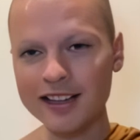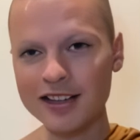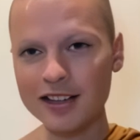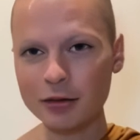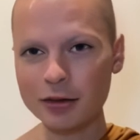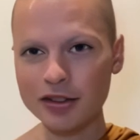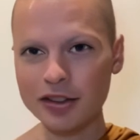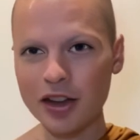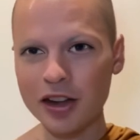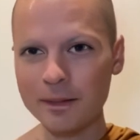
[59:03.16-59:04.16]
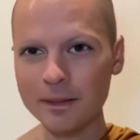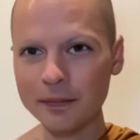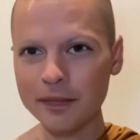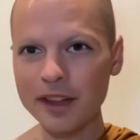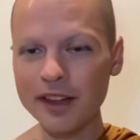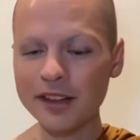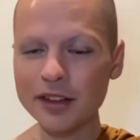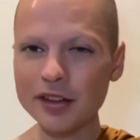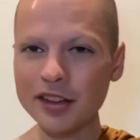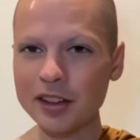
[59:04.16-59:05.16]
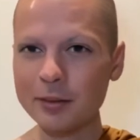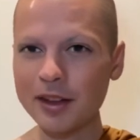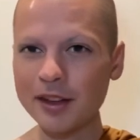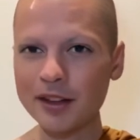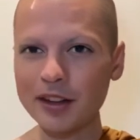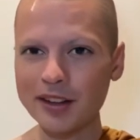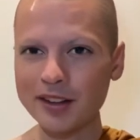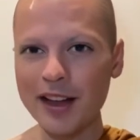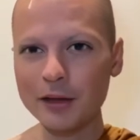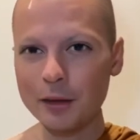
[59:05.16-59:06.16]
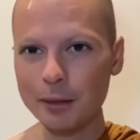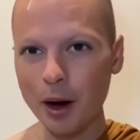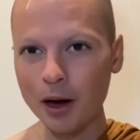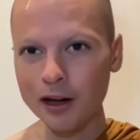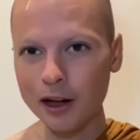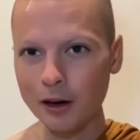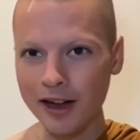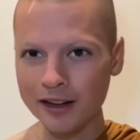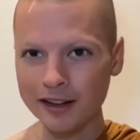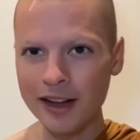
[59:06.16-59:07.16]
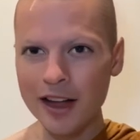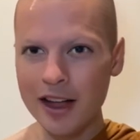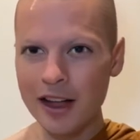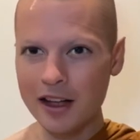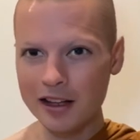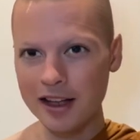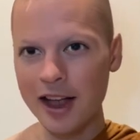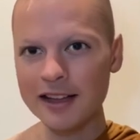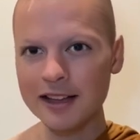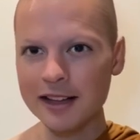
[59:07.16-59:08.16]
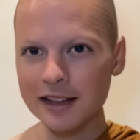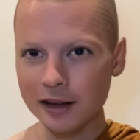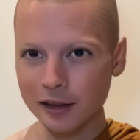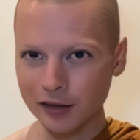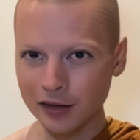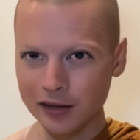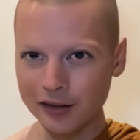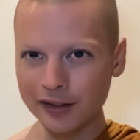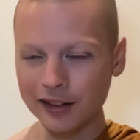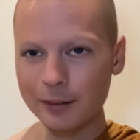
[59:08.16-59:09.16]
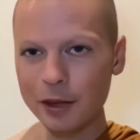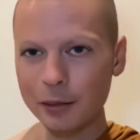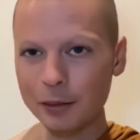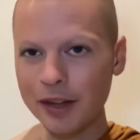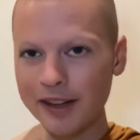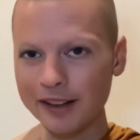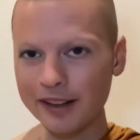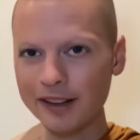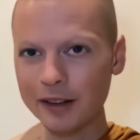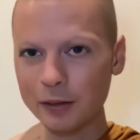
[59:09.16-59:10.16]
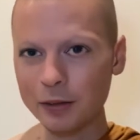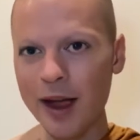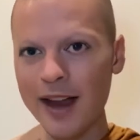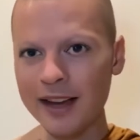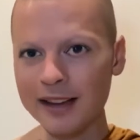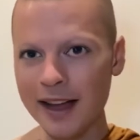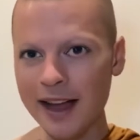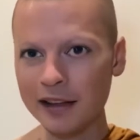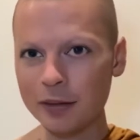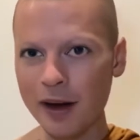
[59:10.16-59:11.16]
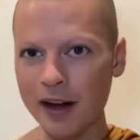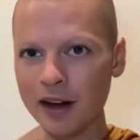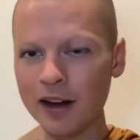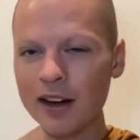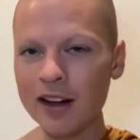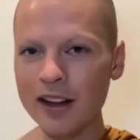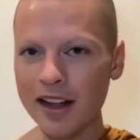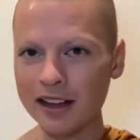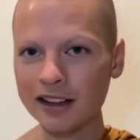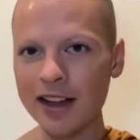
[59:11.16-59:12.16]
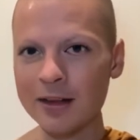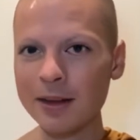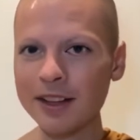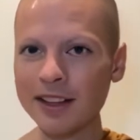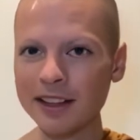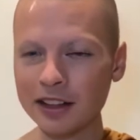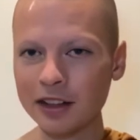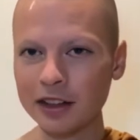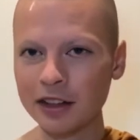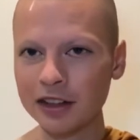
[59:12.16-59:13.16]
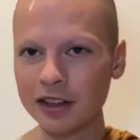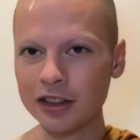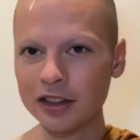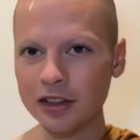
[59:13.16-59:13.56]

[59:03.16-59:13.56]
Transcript: teaching, which um, is interesting to me, is, is that of the bardo and the idea that there's this liminal place right at death where enlightenment can occur